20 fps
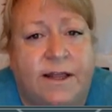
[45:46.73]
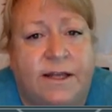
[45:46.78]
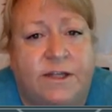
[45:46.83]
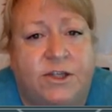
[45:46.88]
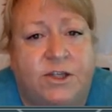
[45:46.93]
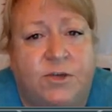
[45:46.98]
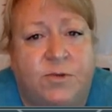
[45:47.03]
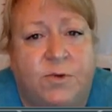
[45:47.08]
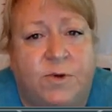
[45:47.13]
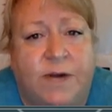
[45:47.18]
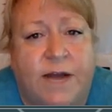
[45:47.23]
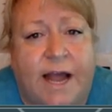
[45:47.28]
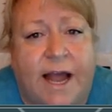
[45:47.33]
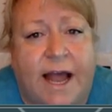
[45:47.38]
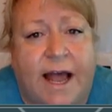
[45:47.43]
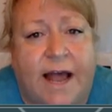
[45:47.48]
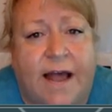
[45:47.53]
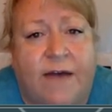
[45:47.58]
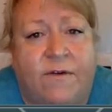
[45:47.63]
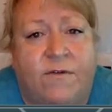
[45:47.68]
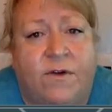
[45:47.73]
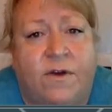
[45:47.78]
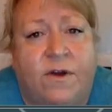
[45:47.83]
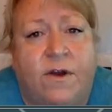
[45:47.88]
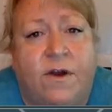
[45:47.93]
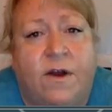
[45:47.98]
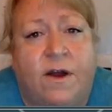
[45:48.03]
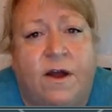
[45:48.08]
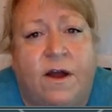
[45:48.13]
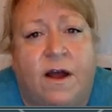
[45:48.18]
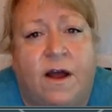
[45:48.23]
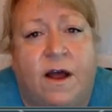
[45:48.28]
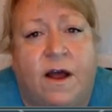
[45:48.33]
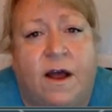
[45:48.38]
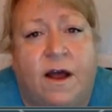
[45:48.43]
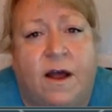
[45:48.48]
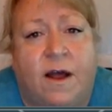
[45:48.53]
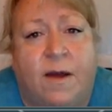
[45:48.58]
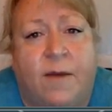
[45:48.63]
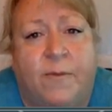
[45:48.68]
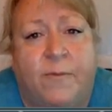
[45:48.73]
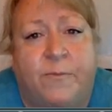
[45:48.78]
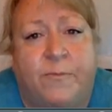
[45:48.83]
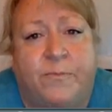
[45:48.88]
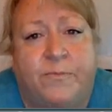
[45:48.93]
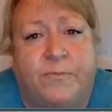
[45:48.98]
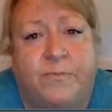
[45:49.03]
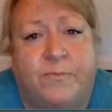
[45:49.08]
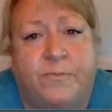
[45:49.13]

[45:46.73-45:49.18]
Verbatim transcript: that you would have um,